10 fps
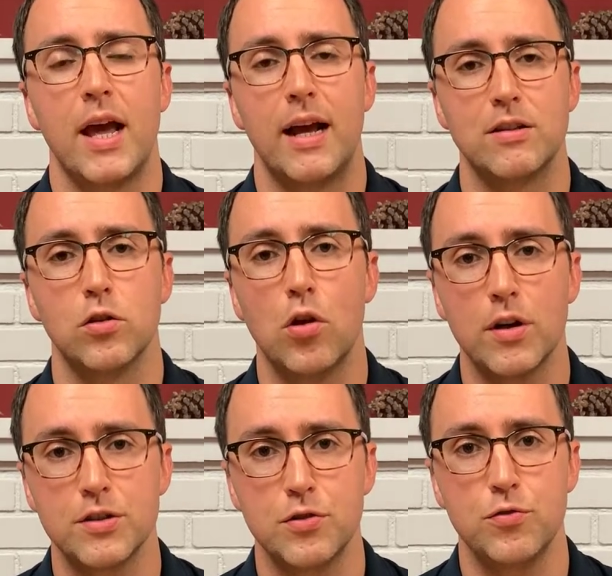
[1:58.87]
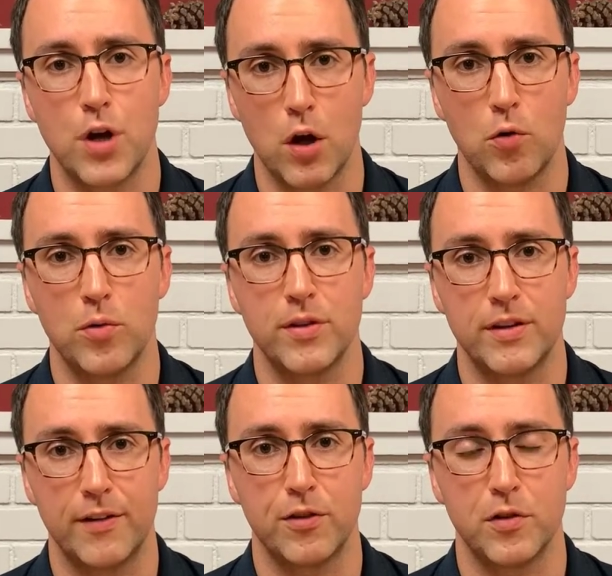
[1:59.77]
As long as you know the
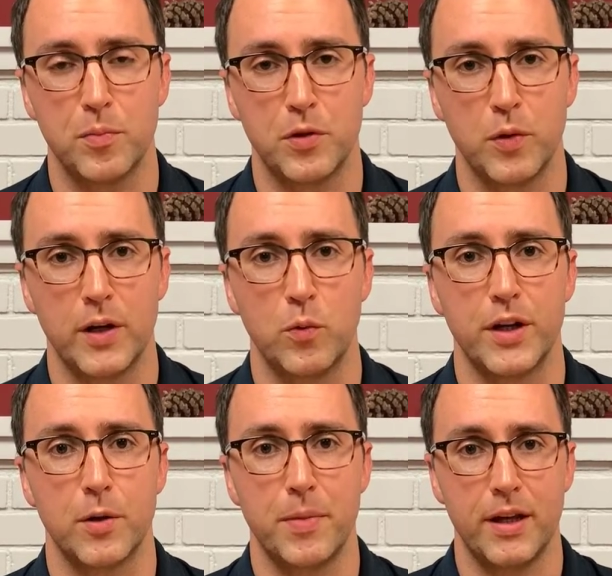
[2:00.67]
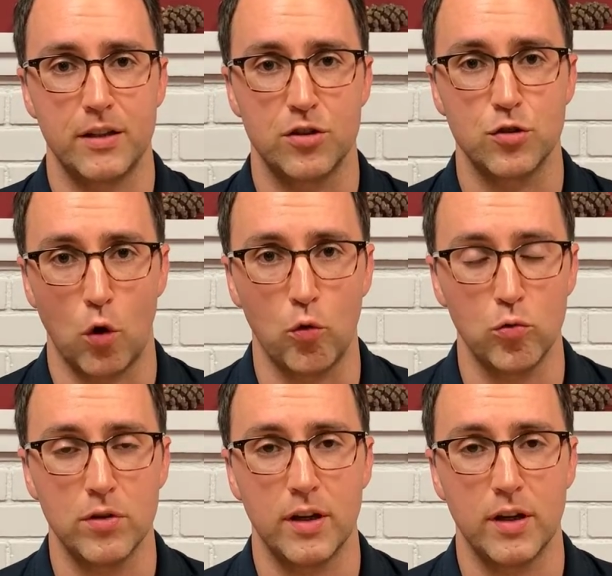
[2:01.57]
difference between when you're being sold